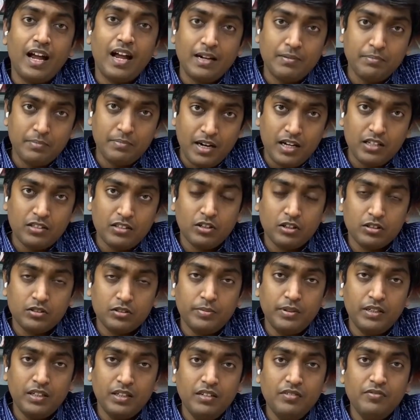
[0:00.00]
At Parth
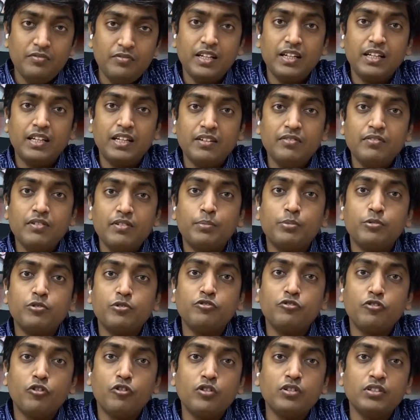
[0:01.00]
Hospital, we give up
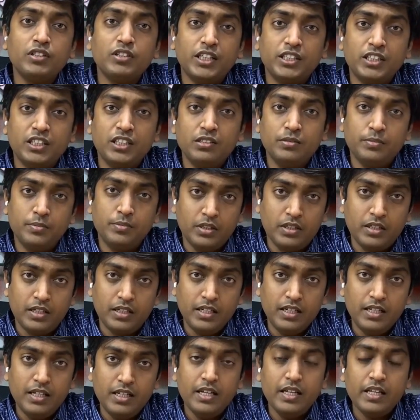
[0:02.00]
to 4 sessions per
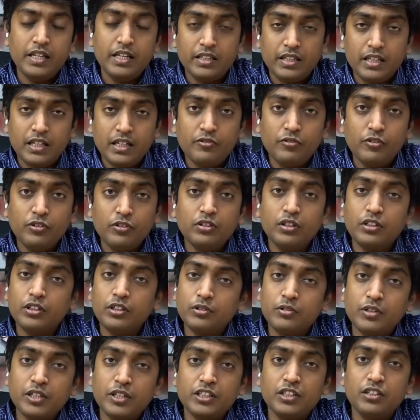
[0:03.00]
day. Therefore, the
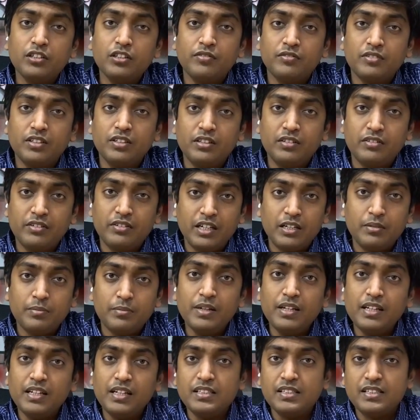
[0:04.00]
duration of the
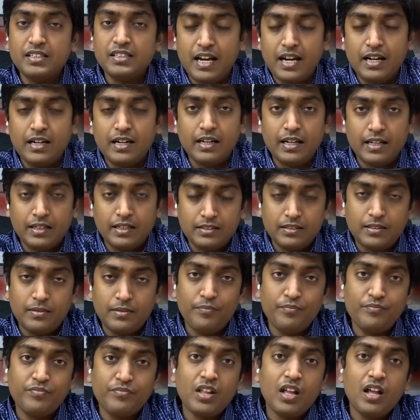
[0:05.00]
treatment is 10
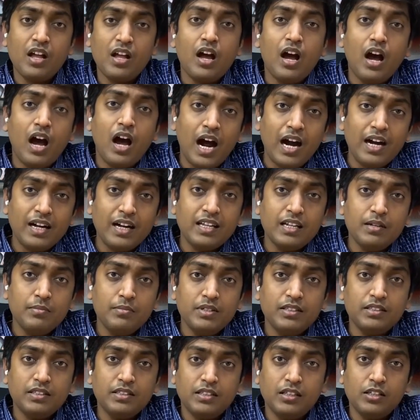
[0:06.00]
days.
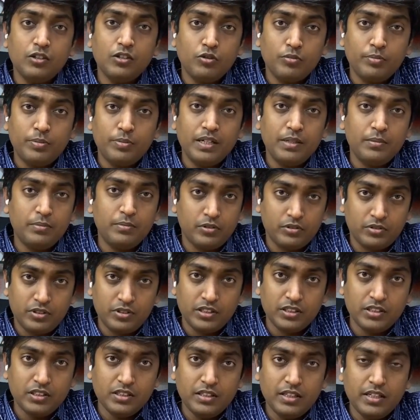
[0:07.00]
rTMS is an OPD
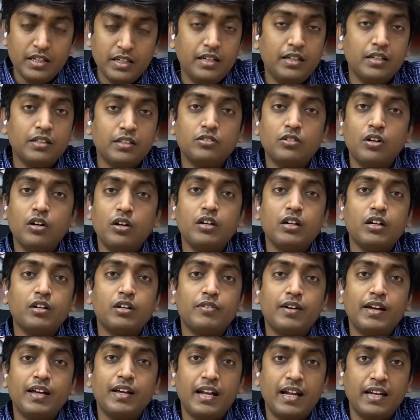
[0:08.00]
procedure. It does not
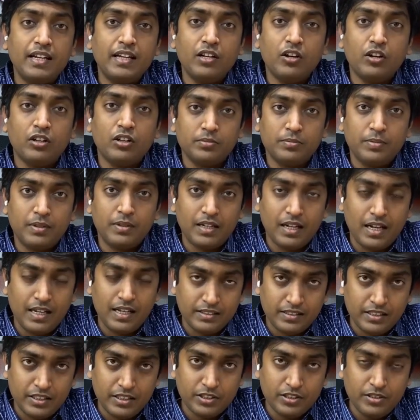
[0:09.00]
require any
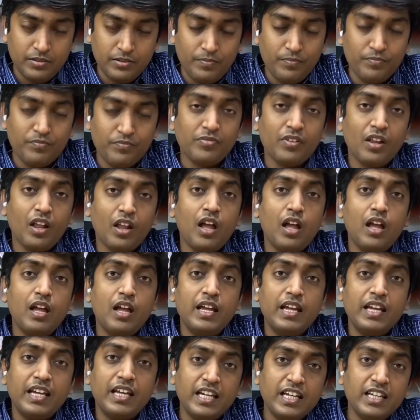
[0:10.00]
hospitalization.
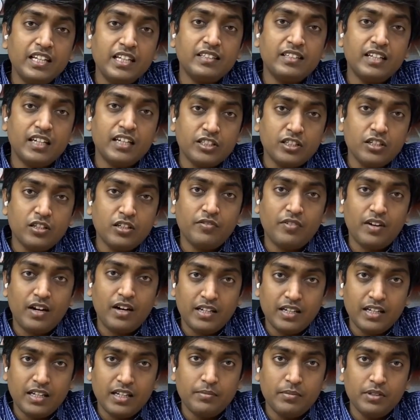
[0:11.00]
Each session of
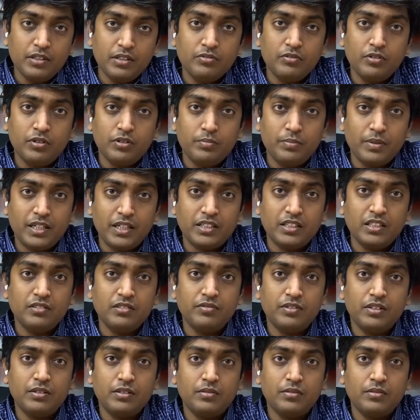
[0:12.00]
rTMS for patients